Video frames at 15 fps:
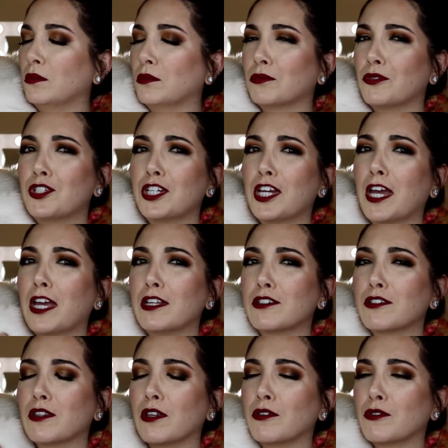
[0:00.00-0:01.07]
She hates
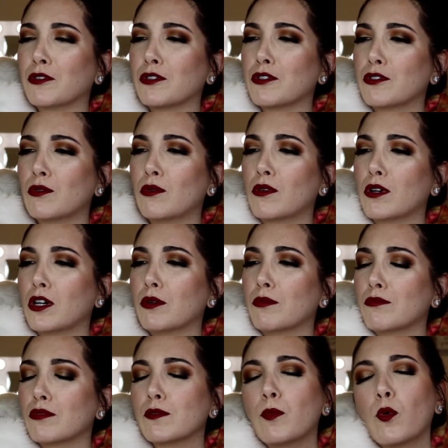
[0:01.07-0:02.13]

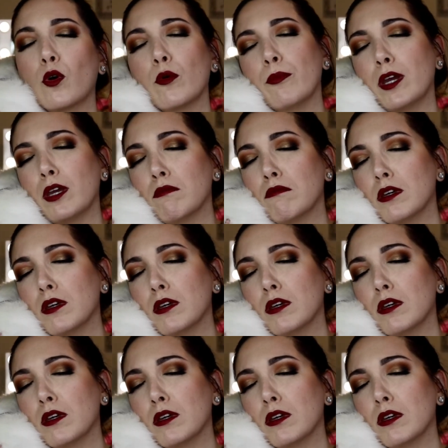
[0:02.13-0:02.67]
thunderstorms. Poor baby.